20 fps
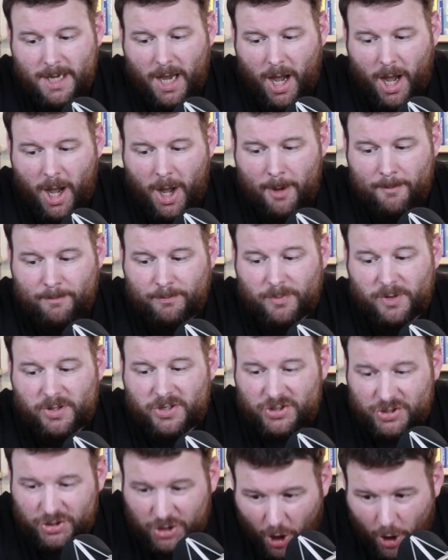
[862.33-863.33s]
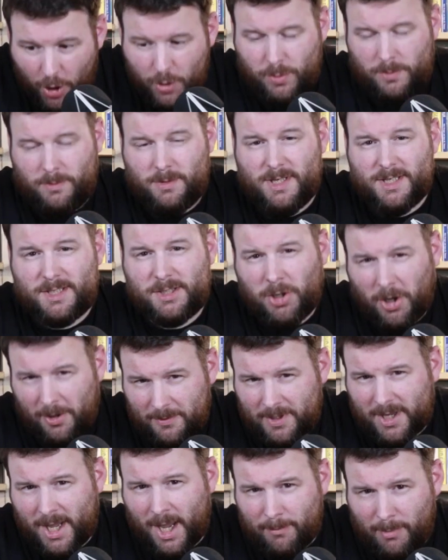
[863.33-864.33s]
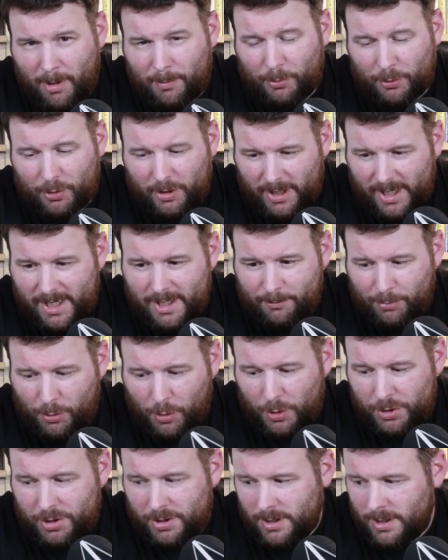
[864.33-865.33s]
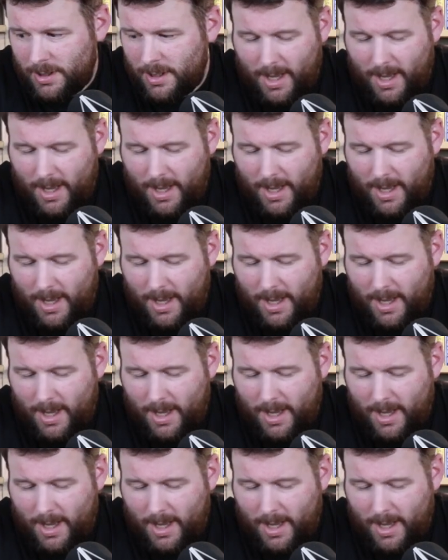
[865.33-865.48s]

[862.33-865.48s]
Um, so it's time to get them up on the leaderboard.